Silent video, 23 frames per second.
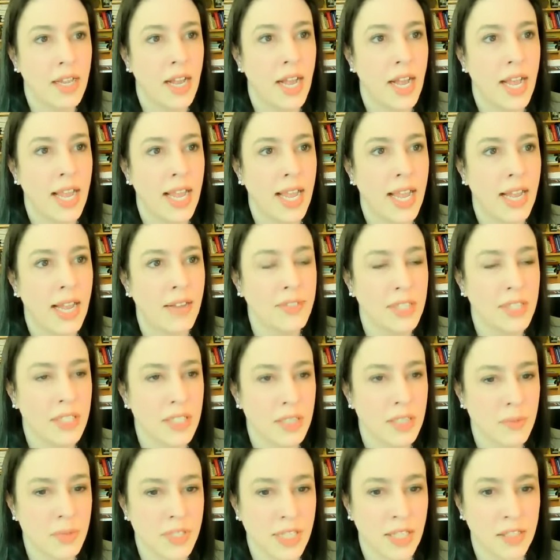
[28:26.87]
I have done
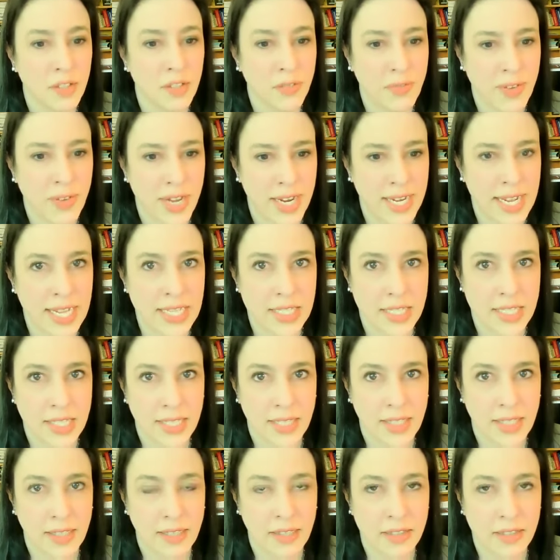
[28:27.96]
some seller
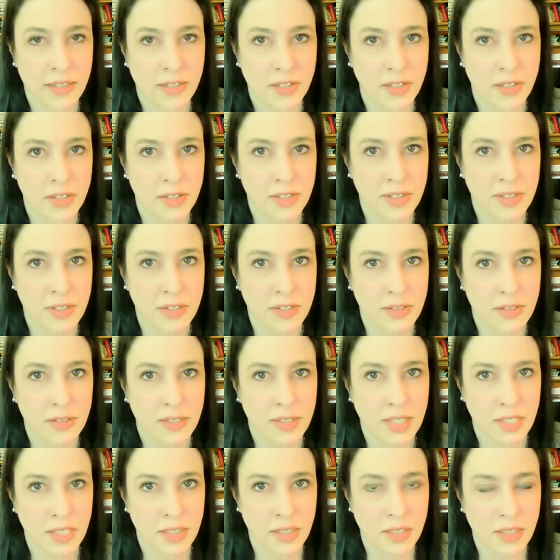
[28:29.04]
financing on certain
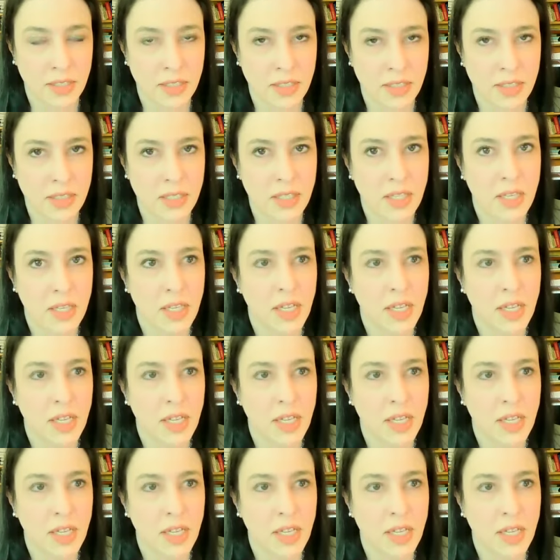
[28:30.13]
deals.